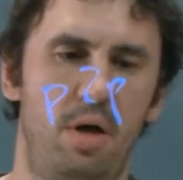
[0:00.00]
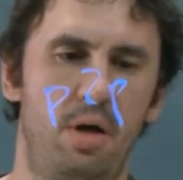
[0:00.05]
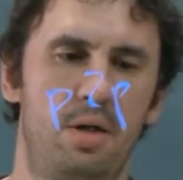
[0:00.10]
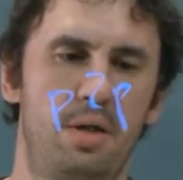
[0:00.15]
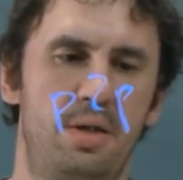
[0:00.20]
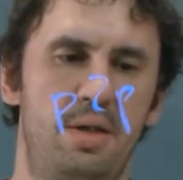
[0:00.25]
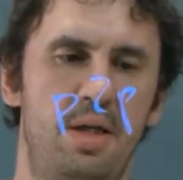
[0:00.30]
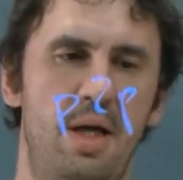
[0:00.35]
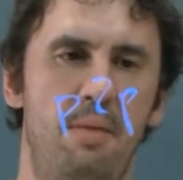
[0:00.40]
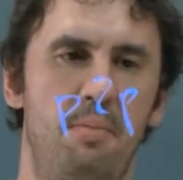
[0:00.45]

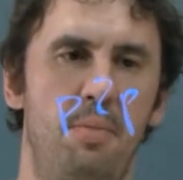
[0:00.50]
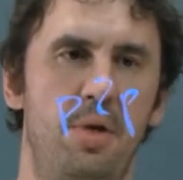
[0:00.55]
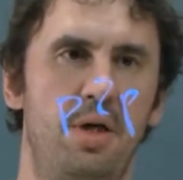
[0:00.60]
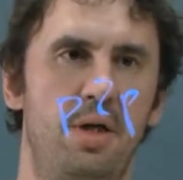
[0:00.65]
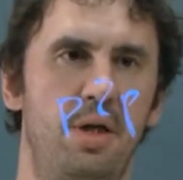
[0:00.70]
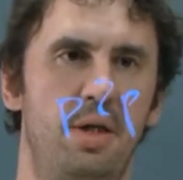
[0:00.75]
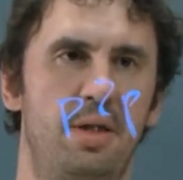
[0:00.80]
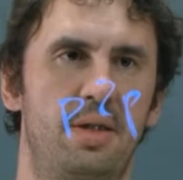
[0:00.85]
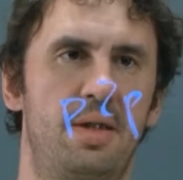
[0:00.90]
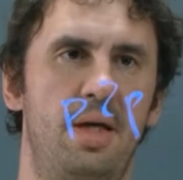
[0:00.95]
some
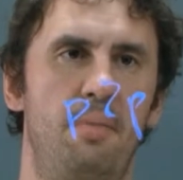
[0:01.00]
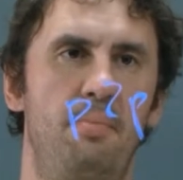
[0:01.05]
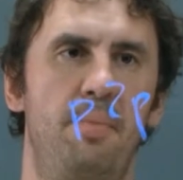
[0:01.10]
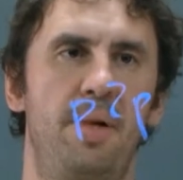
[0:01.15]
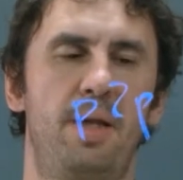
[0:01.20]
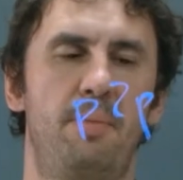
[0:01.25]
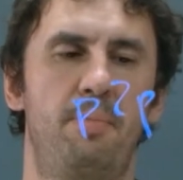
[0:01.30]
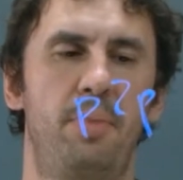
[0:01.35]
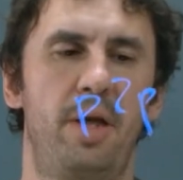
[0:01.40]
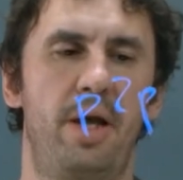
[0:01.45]

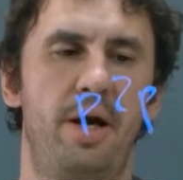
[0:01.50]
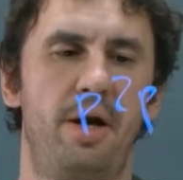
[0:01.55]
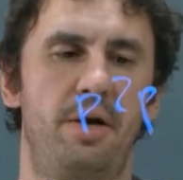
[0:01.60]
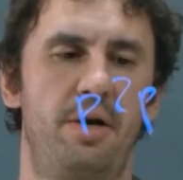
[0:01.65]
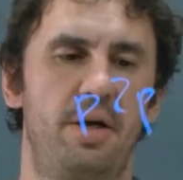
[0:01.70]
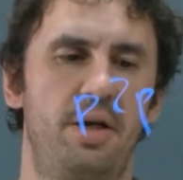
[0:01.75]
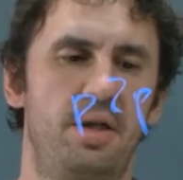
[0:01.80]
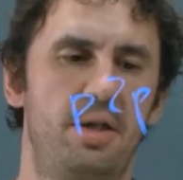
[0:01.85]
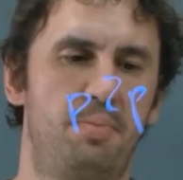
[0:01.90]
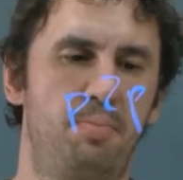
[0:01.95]
bad
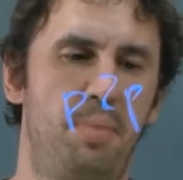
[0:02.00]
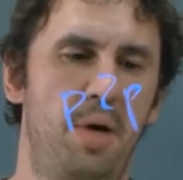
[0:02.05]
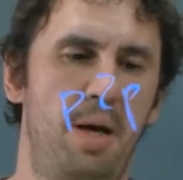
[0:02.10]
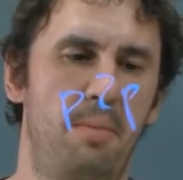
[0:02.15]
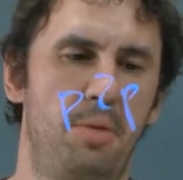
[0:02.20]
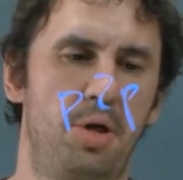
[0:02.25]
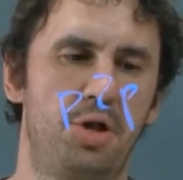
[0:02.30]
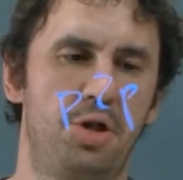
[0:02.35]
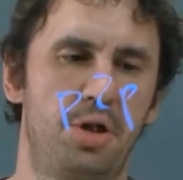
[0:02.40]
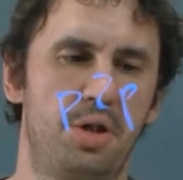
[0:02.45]
player is
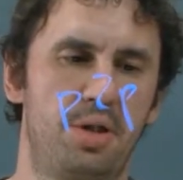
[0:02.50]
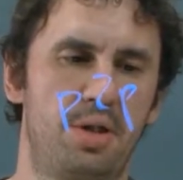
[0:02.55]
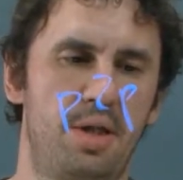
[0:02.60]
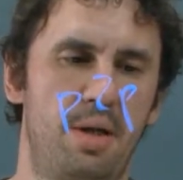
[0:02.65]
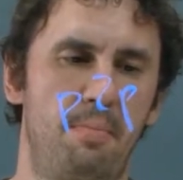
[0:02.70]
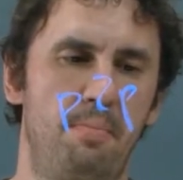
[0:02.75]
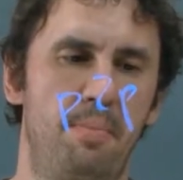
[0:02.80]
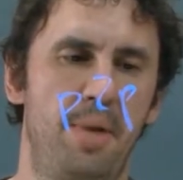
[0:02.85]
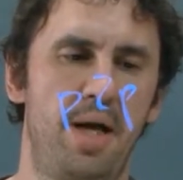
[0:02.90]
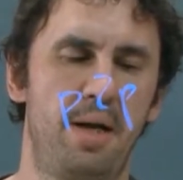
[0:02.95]
published
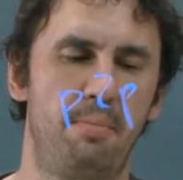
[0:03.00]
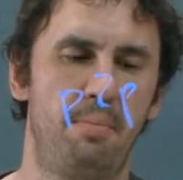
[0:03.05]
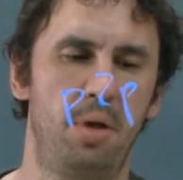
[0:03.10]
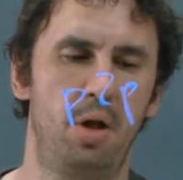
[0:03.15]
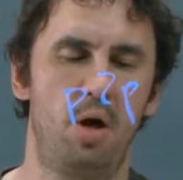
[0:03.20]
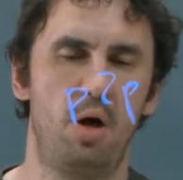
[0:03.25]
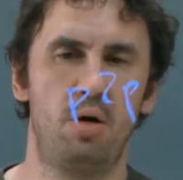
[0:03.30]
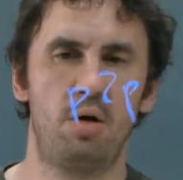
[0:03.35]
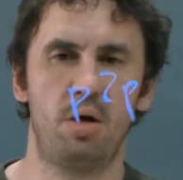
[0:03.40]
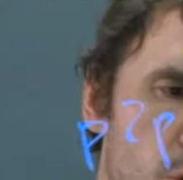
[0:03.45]
some bad
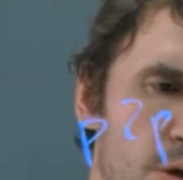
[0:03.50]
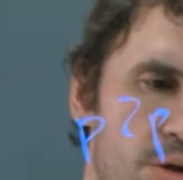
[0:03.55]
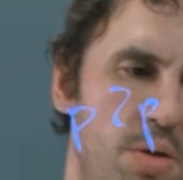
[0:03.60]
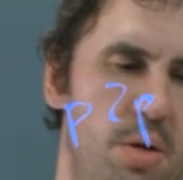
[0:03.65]
block,